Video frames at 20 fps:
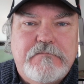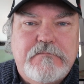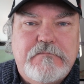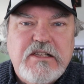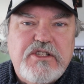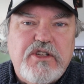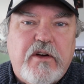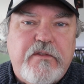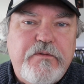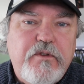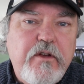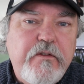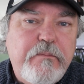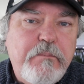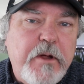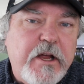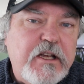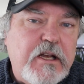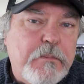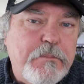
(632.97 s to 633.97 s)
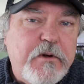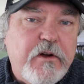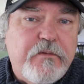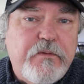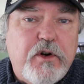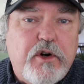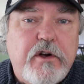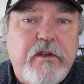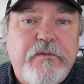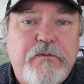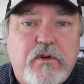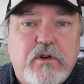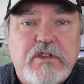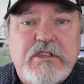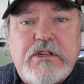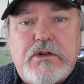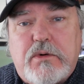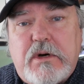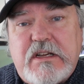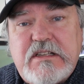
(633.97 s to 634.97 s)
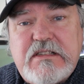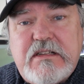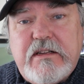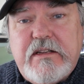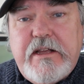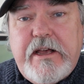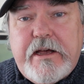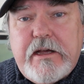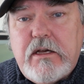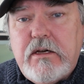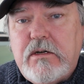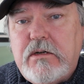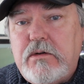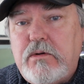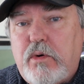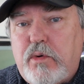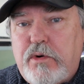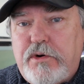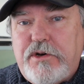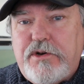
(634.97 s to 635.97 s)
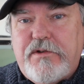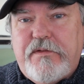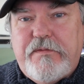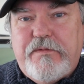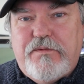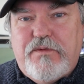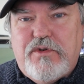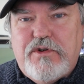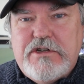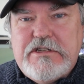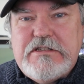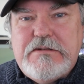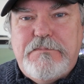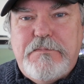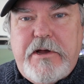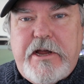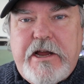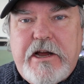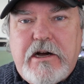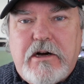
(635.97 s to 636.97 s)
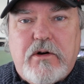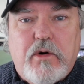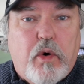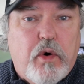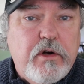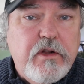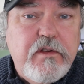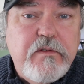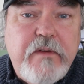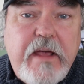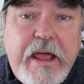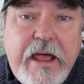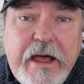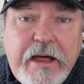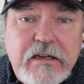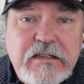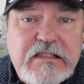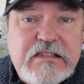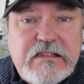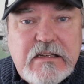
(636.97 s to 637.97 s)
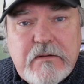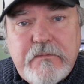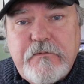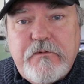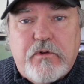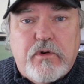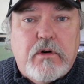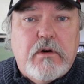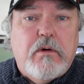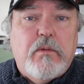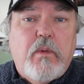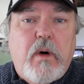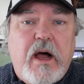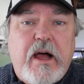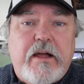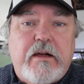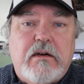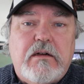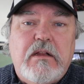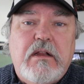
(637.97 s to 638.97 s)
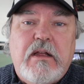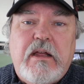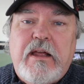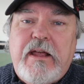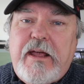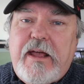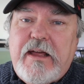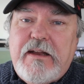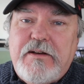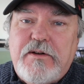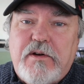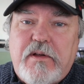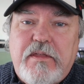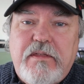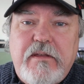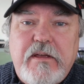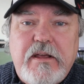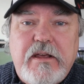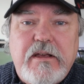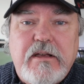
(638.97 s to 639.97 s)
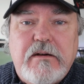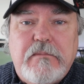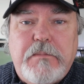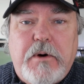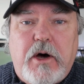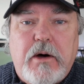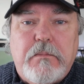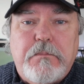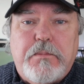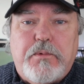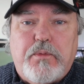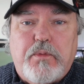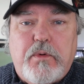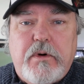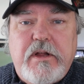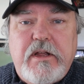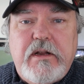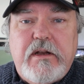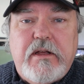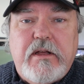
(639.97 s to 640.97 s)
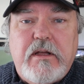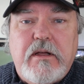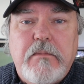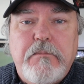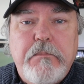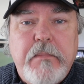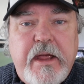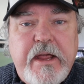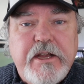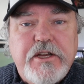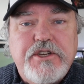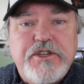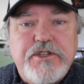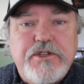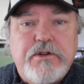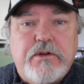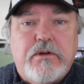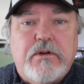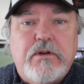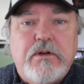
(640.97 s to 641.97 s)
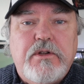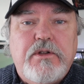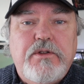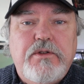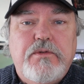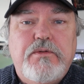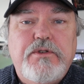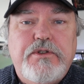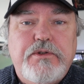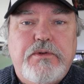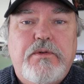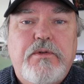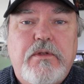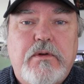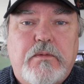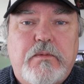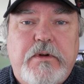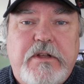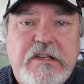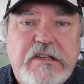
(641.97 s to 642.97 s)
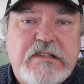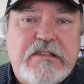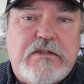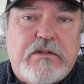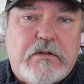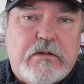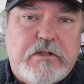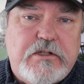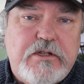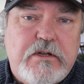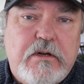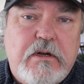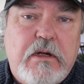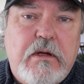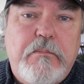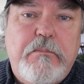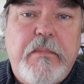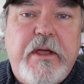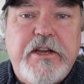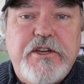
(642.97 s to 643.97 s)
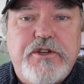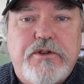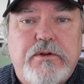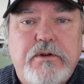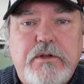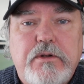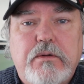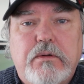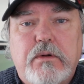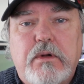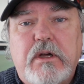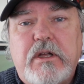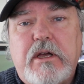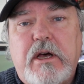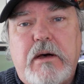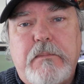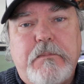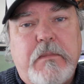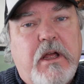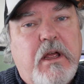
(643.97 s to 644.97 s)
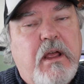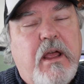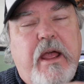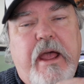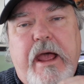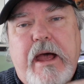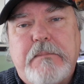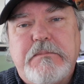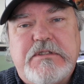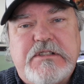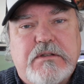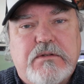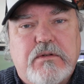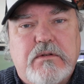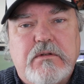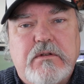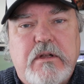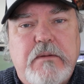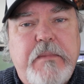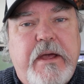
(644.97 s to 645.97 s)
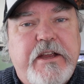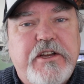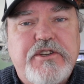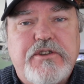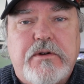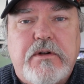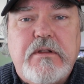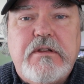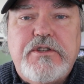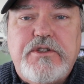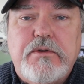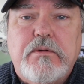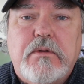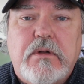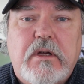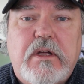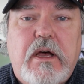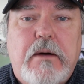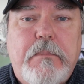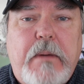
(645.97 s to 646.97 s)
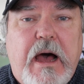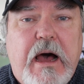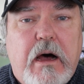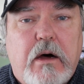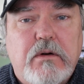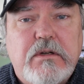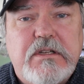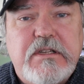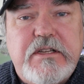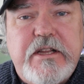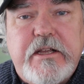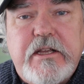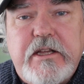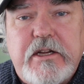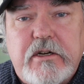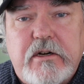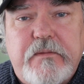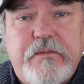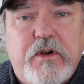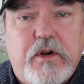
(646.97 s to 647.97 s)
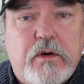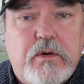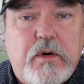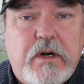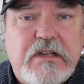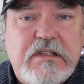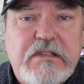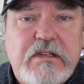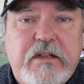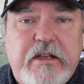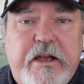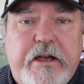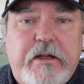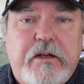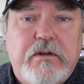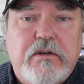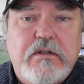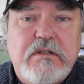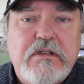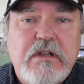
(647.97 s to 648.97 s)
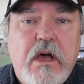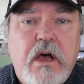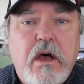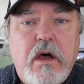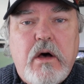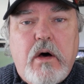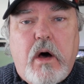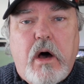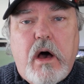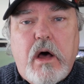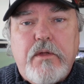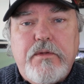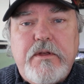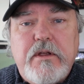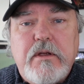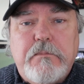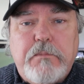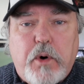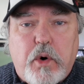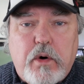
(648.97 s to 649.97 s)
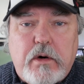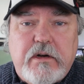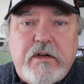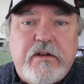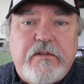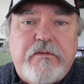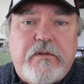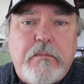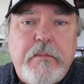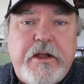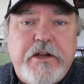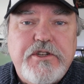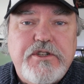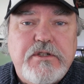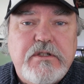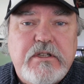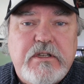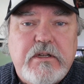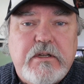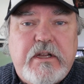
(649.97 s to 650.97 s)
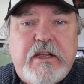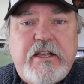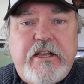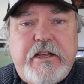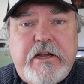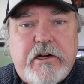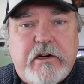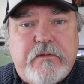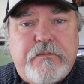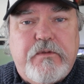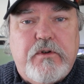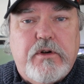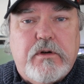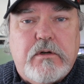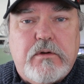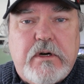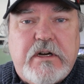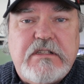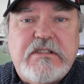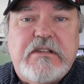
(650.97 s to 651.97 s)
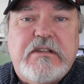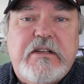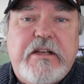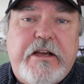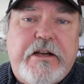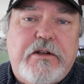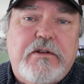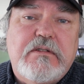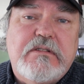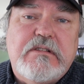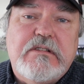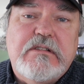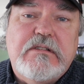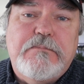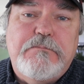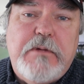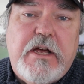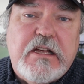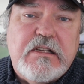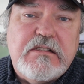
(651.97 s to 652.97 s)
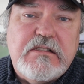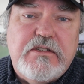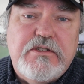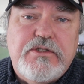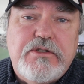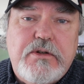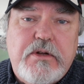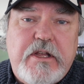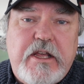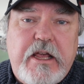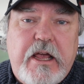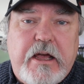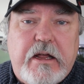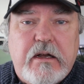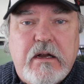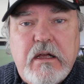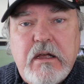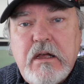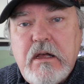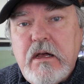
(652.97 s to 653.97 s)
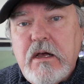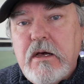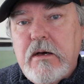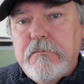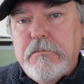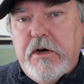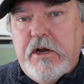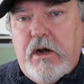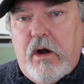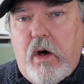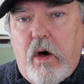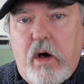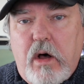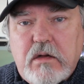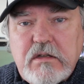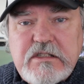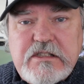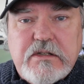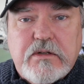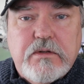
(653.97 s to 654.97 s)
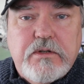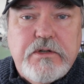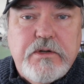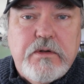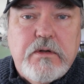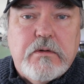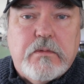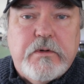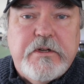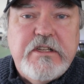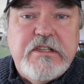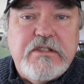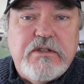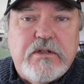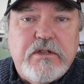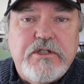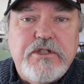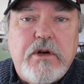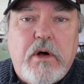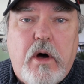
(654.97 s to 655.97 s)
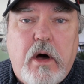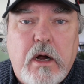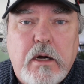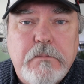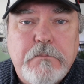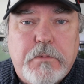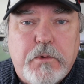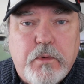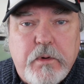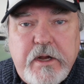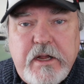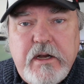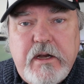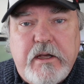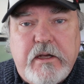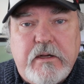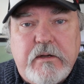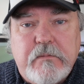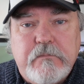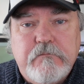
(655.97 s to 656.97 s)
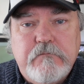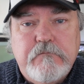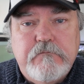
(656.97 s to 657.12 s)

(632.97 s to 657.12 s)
So if you've picked up your very first Crested Gecko or your first pair, or you've had some for a while and you're thinking about breeding, make sure you do the research. Make sure you look up, absolutely make sure that you look up how to take care of your Crested Geckos, all the important information to care for your Crested Geckos as best as you can. But also do the research on breeding.